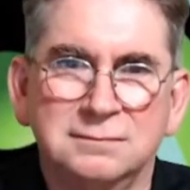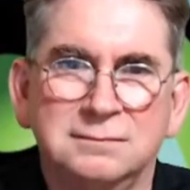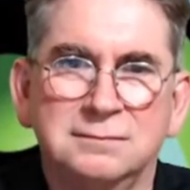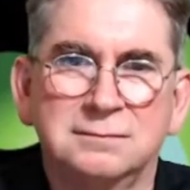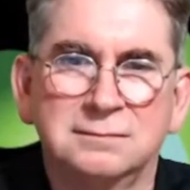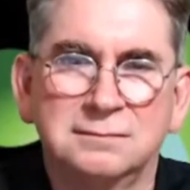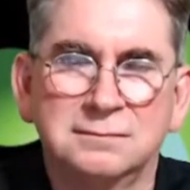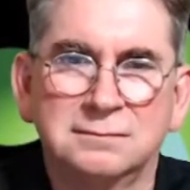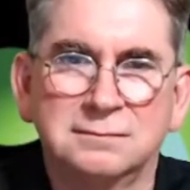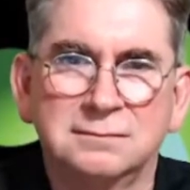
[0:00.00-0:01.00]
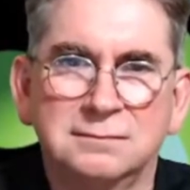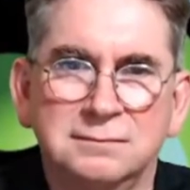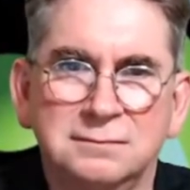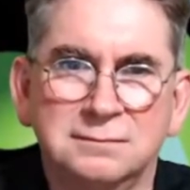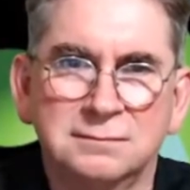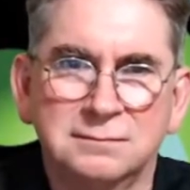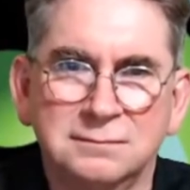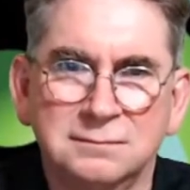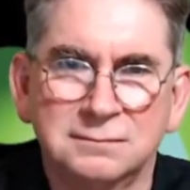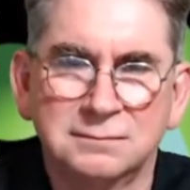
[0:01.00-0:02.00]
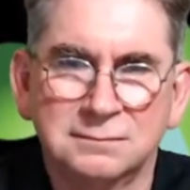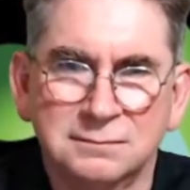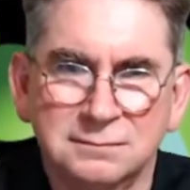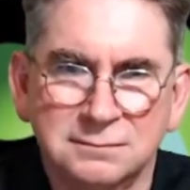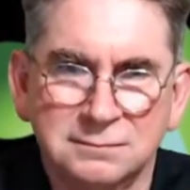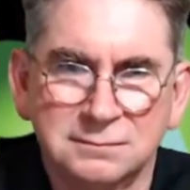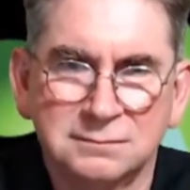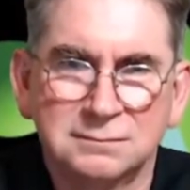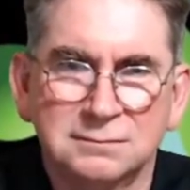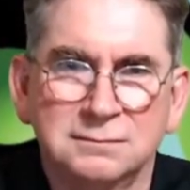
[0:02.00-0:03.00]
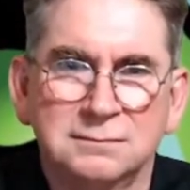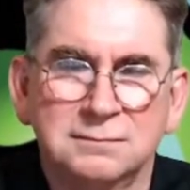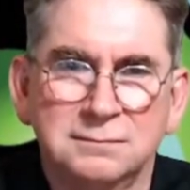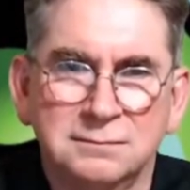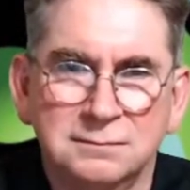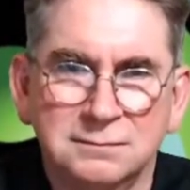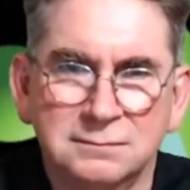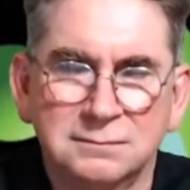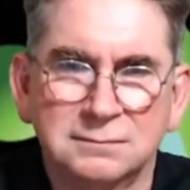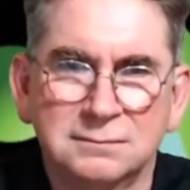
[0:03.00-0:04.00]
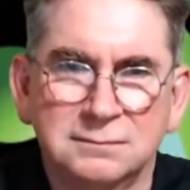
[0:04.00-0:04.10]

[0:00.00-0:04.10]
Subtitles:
No words are spoken by the person on screen.